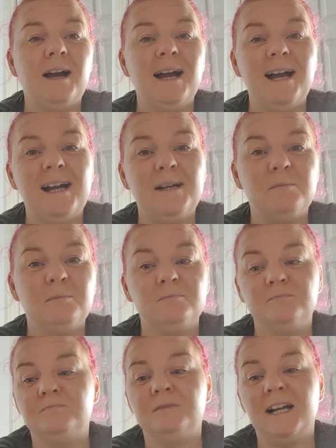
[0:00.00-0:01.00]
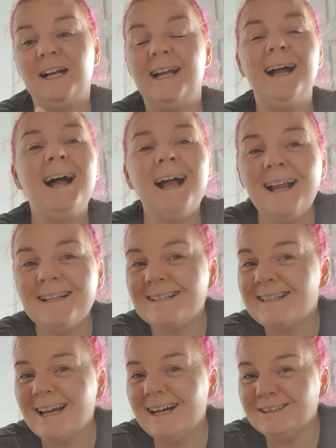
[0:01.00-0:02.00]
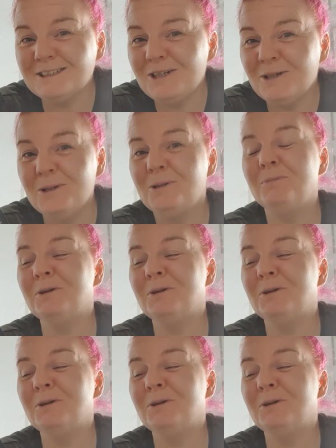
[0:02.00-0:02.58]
I can't tell you